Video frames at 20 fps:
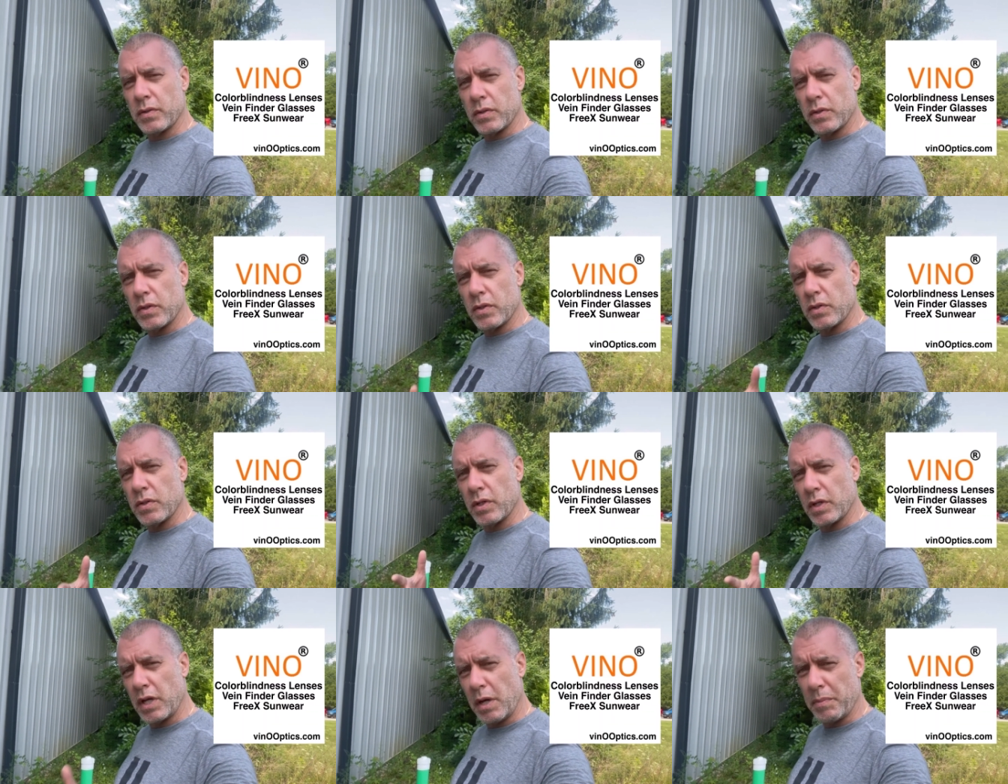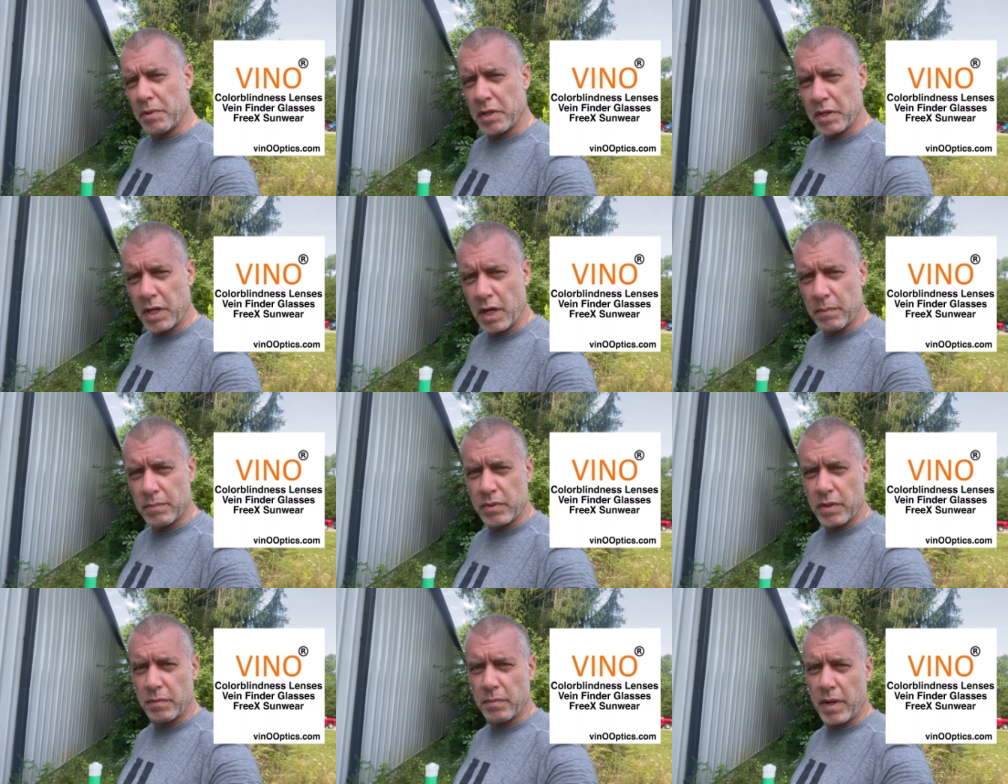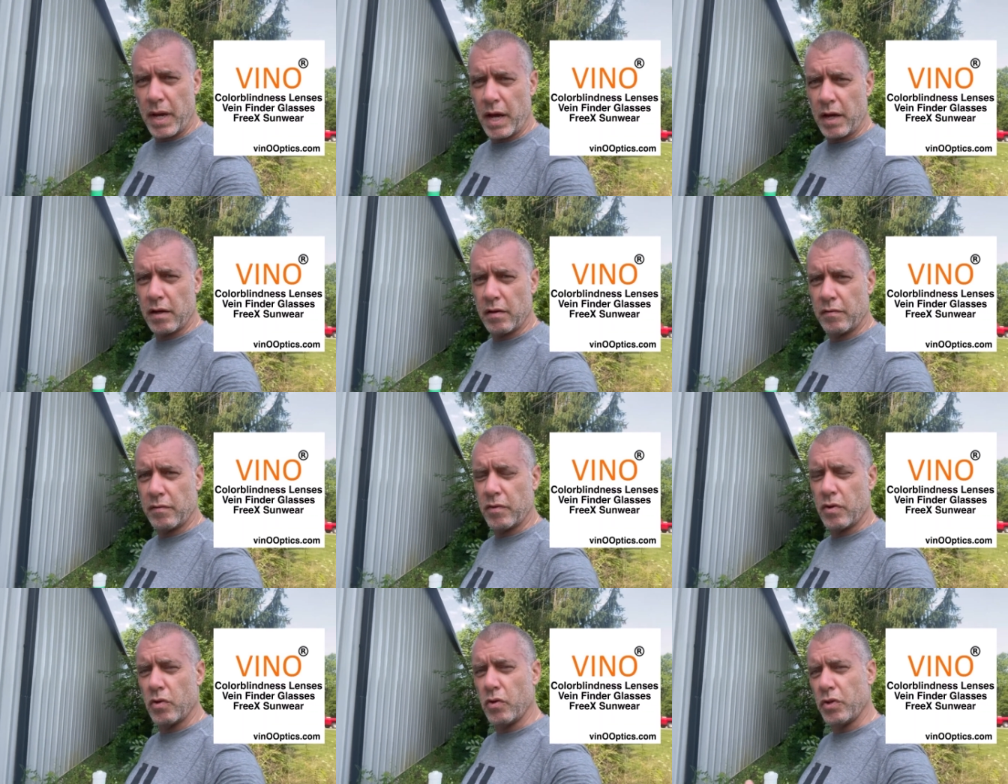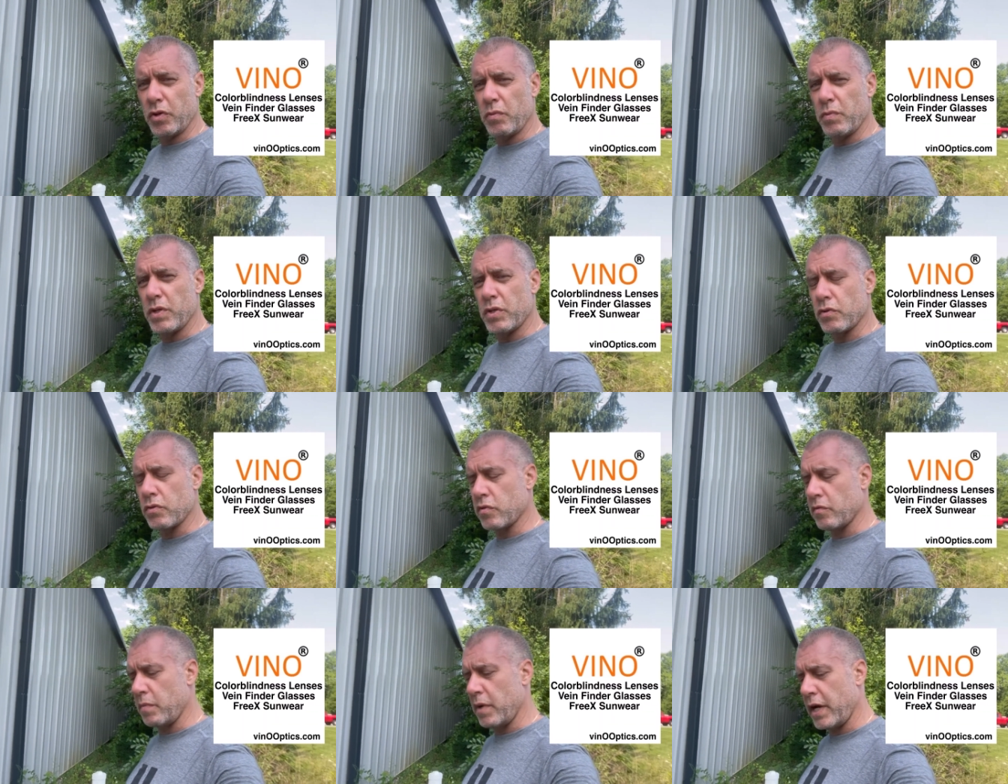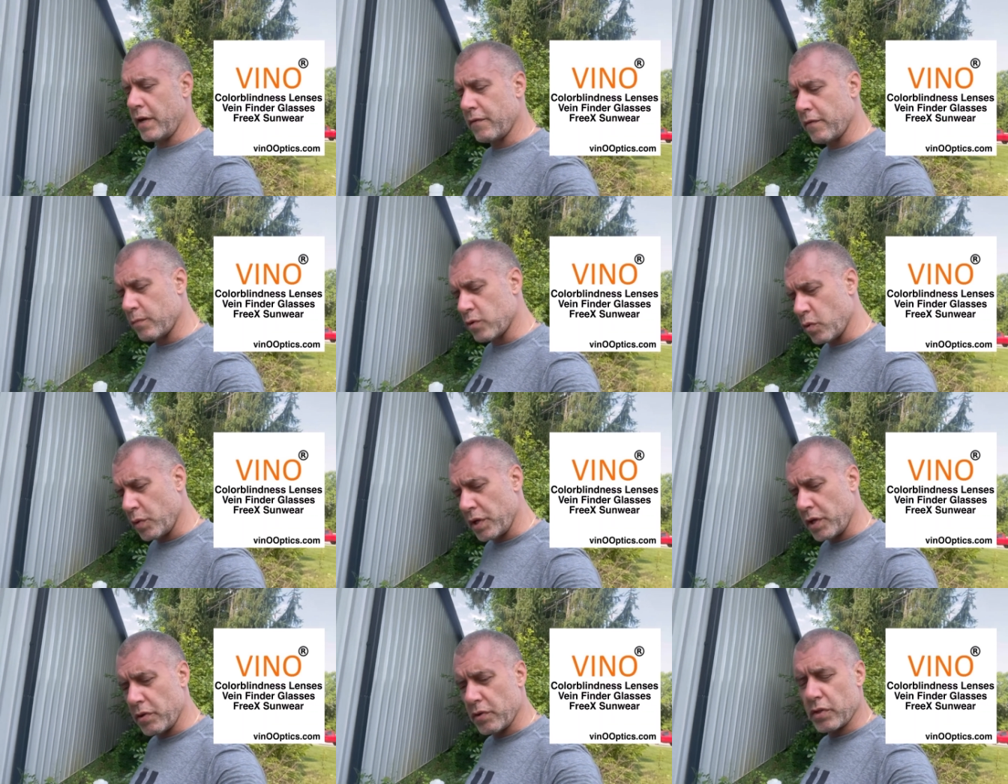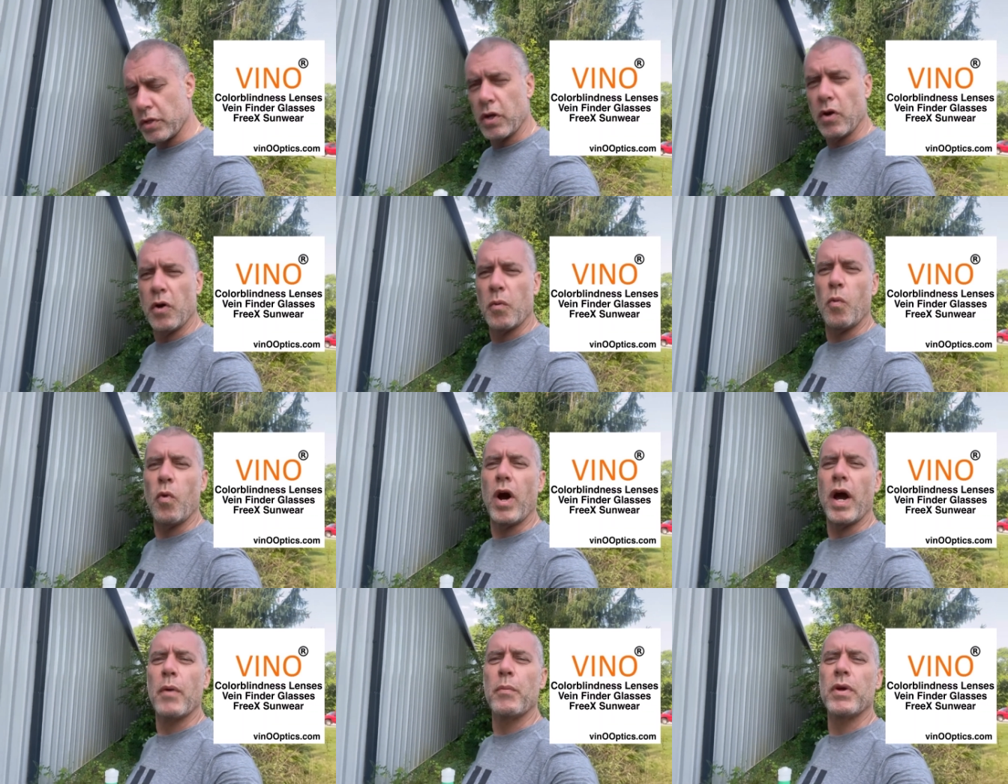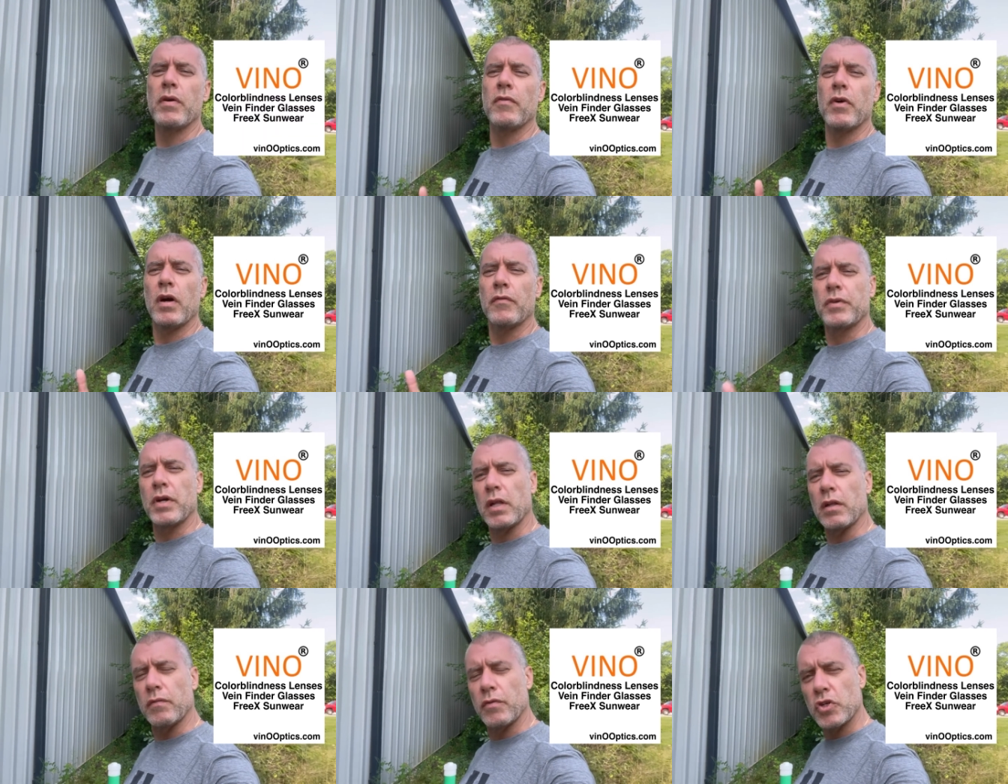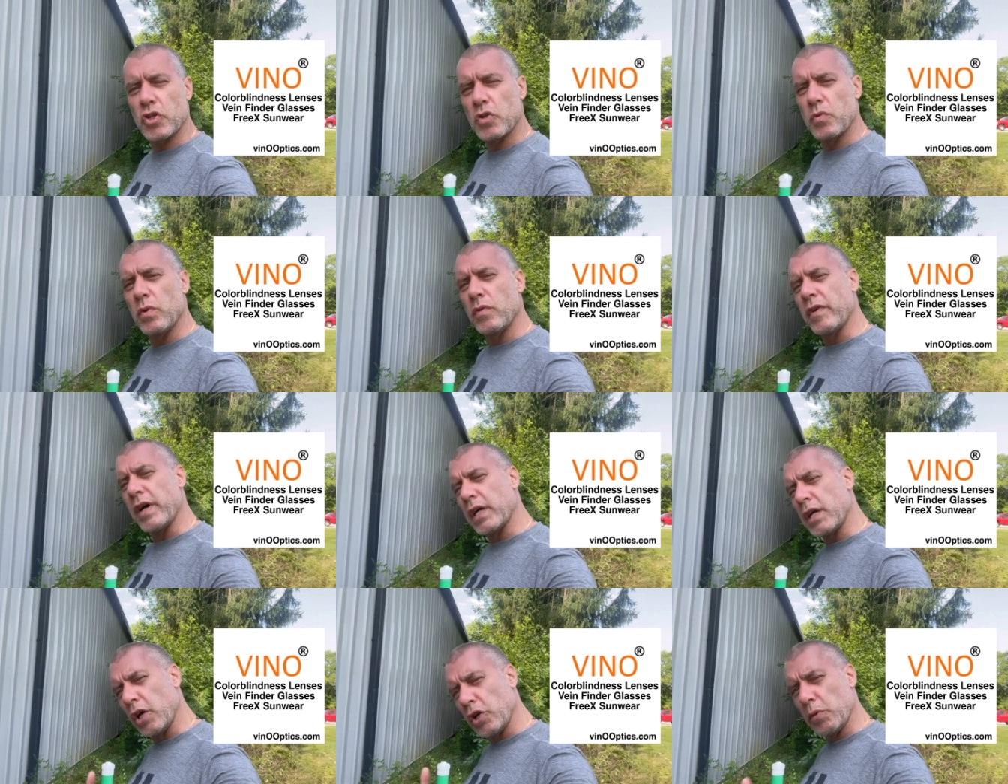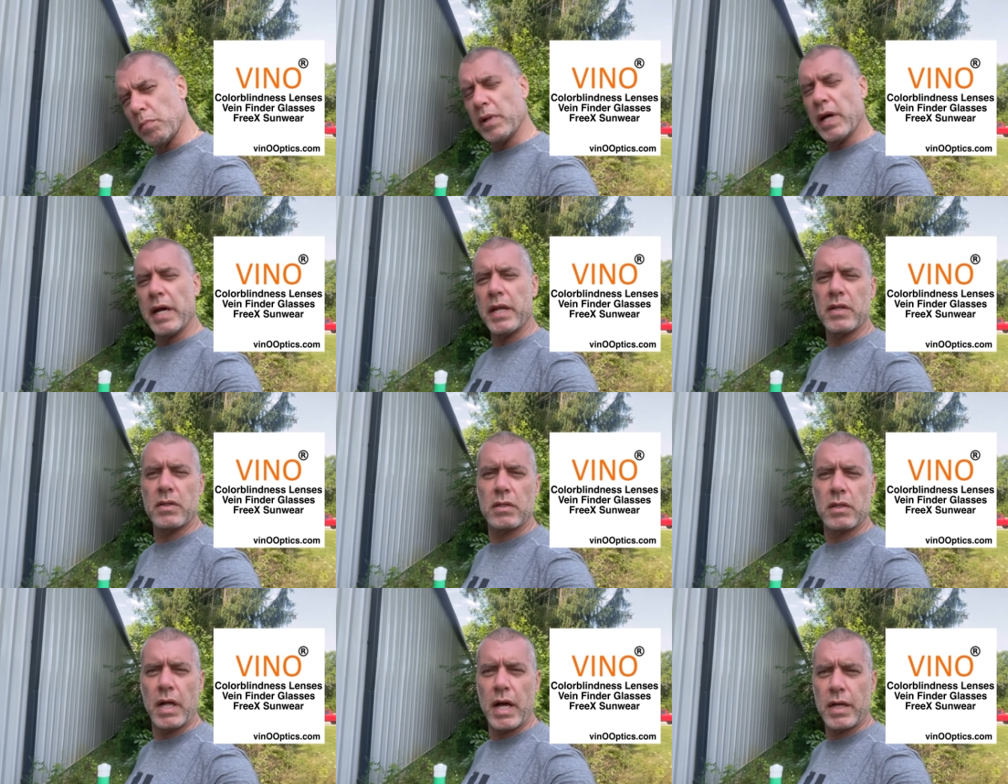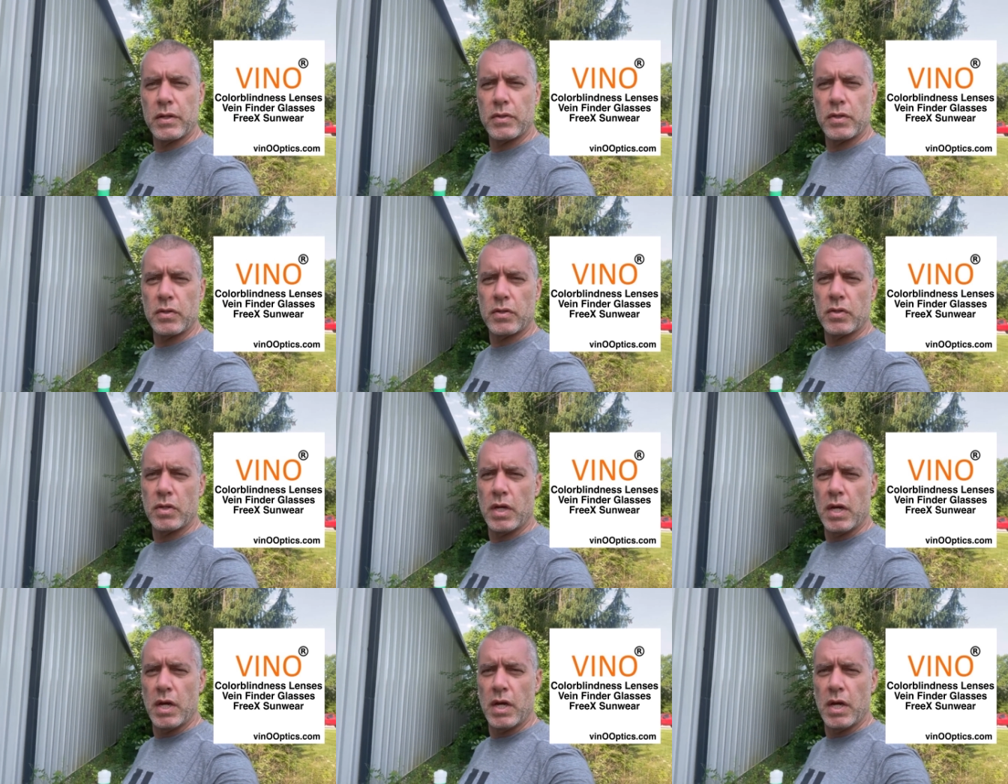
This is the company that comes up out of early research of mine from 20 years ago and why we evolved color vision. We've got color blindness glasses,